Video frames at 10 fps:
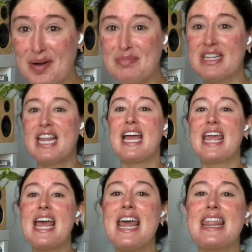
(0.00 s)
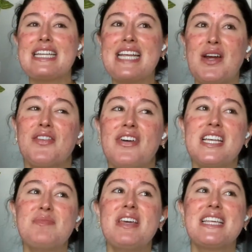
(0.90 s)
but like, that
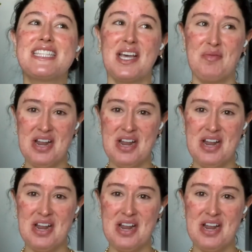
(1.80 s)
terrifies me that someone